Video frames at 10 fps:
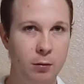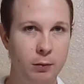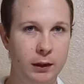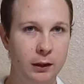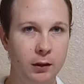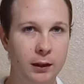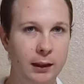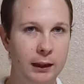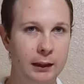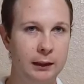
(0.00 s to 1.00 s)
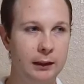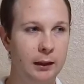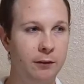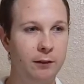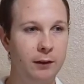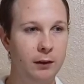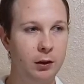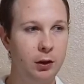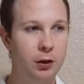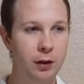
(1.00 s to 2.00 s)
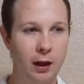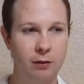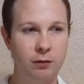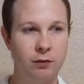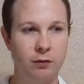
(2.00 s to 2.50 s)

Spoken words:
But the good thing is, if you have